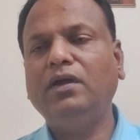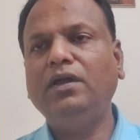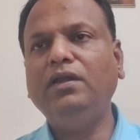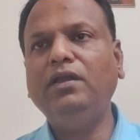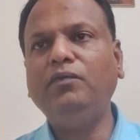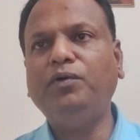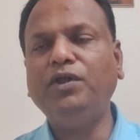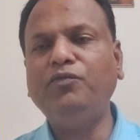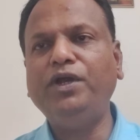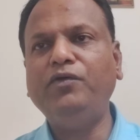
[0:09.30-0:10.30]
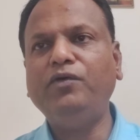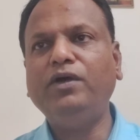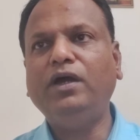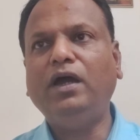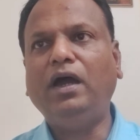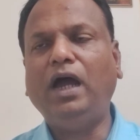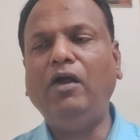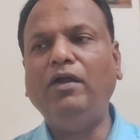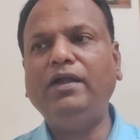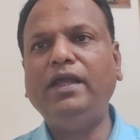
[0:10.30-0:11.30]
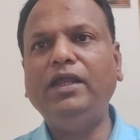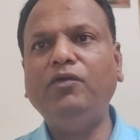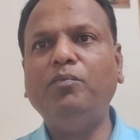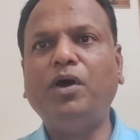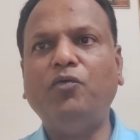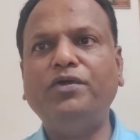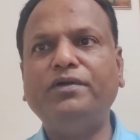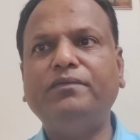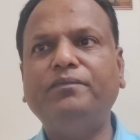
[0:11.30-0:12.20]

In this first video, I will tell you about